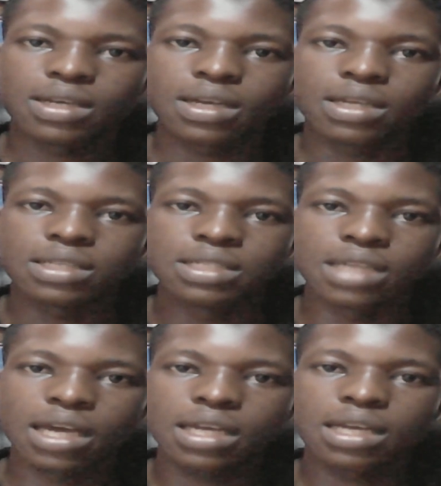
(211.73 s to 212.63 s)

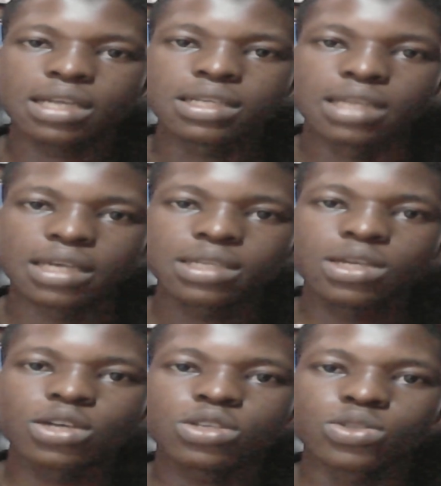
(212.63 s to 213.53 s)
There, then
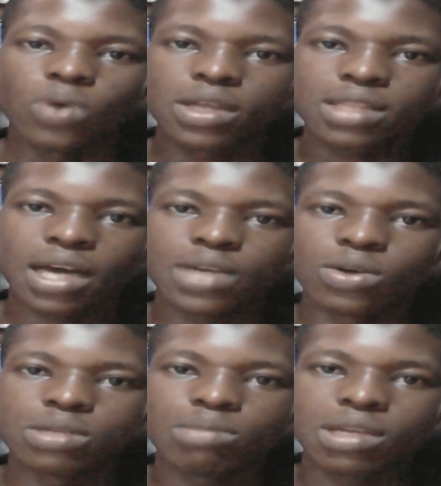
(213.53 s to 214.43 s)
you enter your
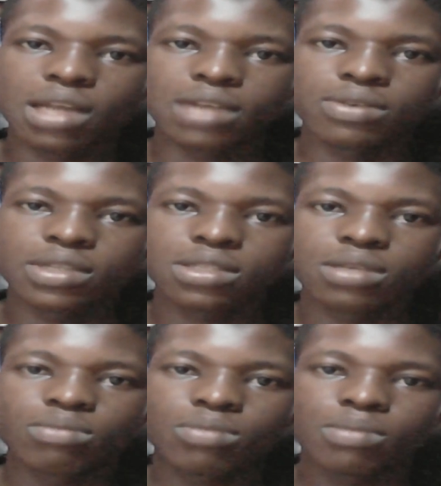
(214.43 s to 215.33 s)
email address,
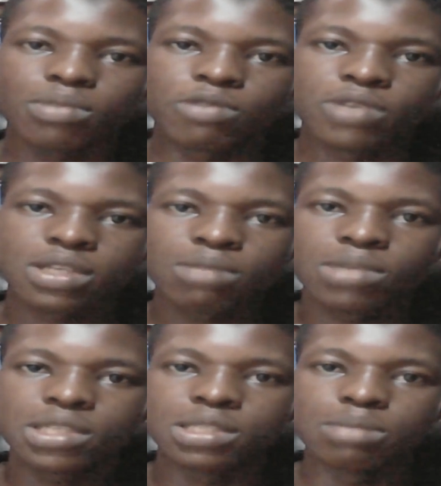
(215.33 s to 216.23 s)
preferably
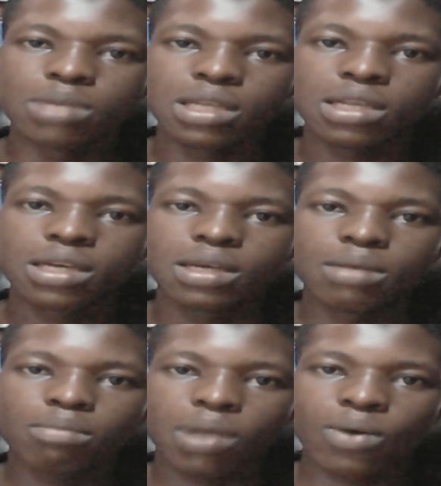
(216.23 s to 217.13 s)
Gmail
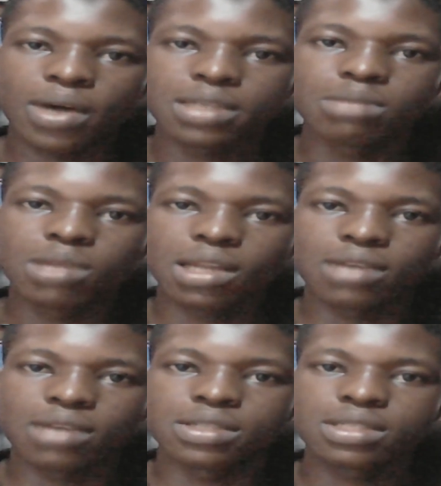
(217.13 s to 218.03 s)
powered email
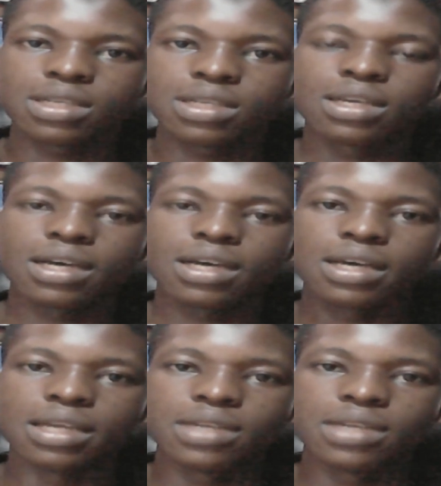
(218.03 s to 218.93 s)
address.
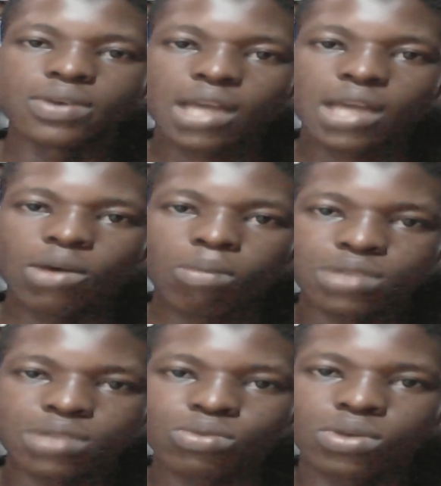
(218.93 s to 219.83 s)
Then you enter your
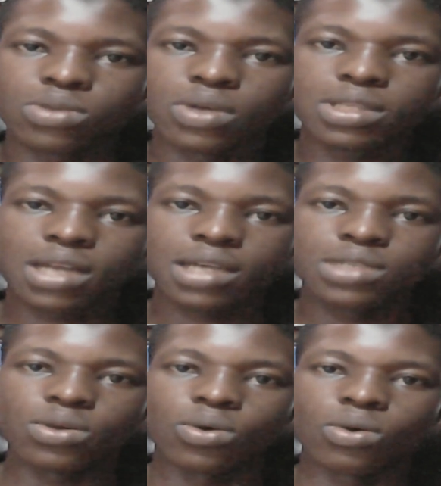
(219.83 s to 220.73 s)
password, you enter
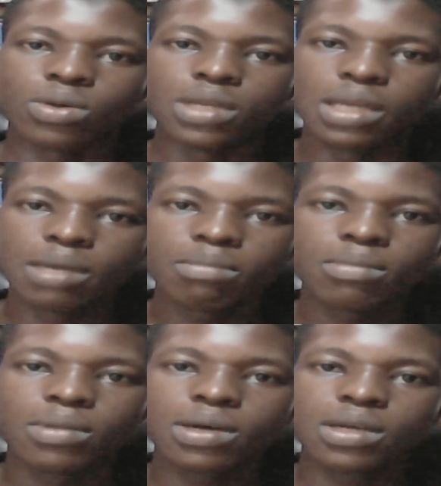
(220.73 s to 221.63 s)
your name,
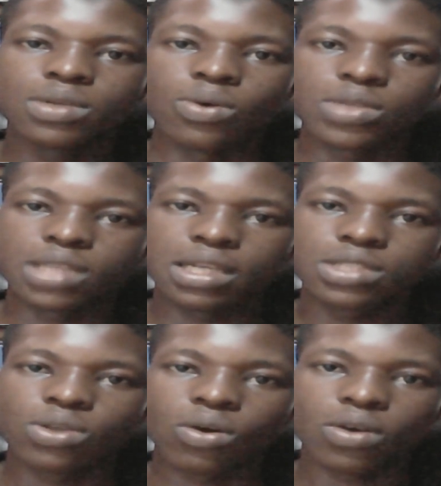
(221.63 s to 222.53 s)
you select your
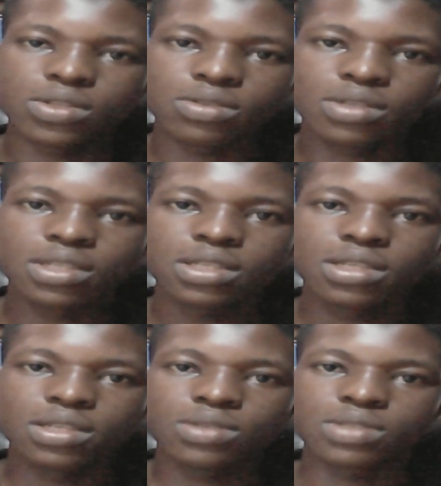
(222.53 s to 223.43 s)
country,
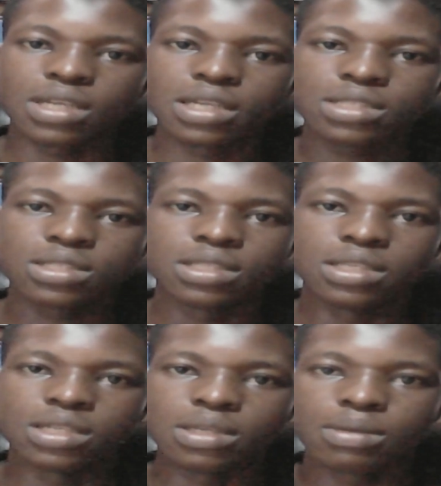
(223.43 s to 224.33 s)
select
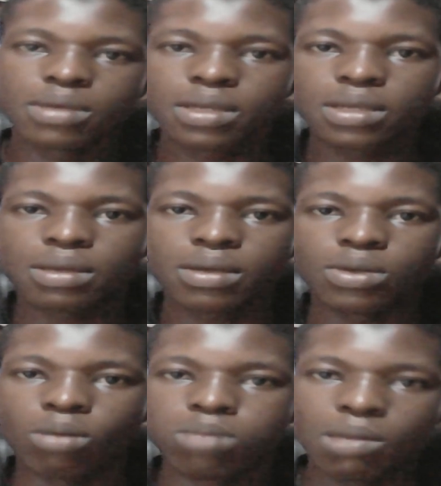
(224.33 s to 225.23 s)
your
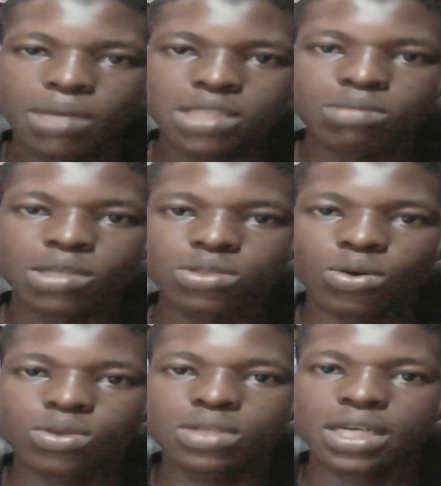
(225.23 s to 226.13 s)
payment
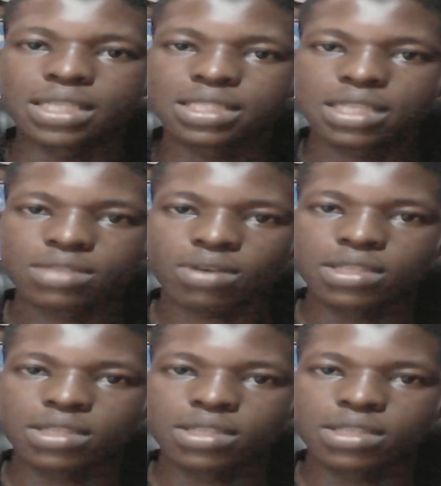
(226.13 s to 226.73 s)
method, etc.